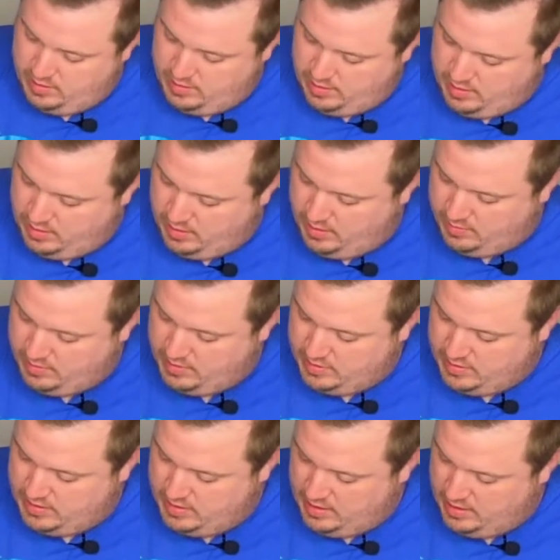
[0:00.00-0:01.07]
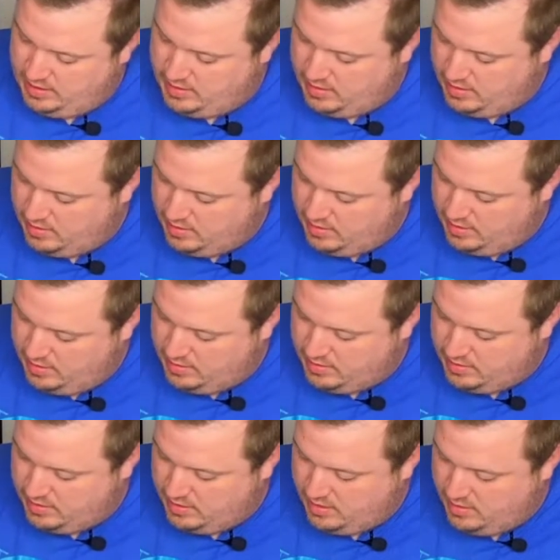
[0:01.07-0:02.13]
Does it say anything on the
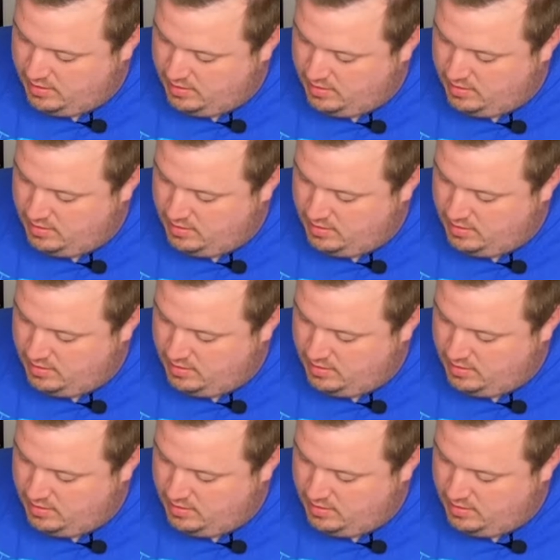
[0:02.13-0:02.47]
inside?